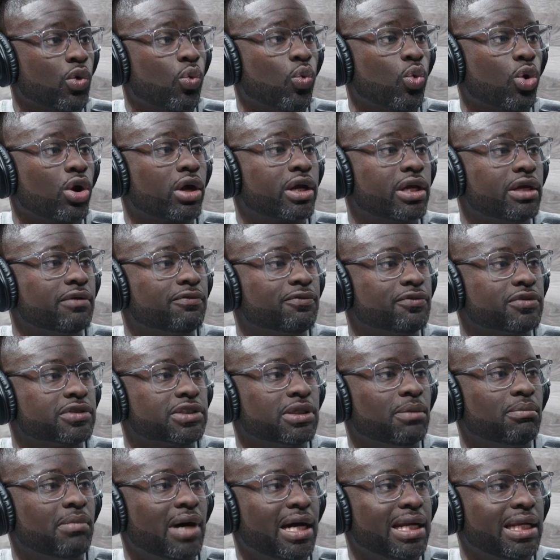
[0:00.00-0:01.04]
working for
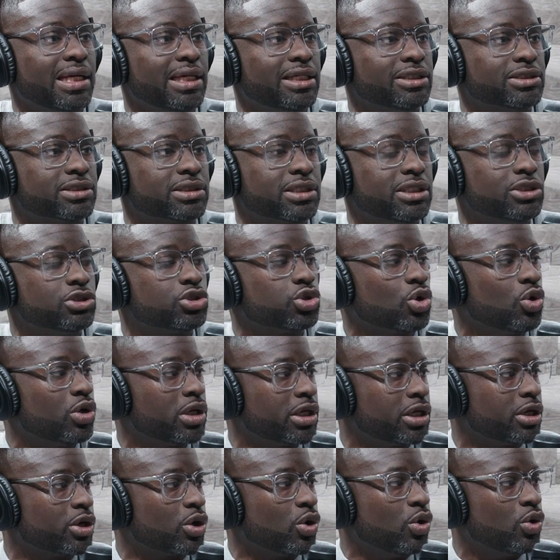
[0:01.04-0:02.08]
somebody, is
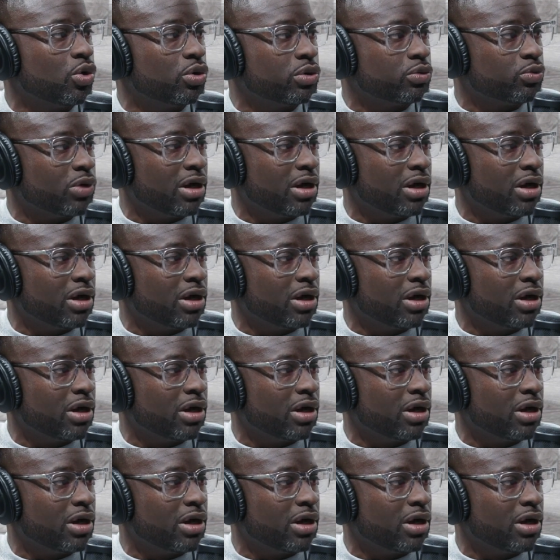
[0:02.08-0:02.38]
controlling your own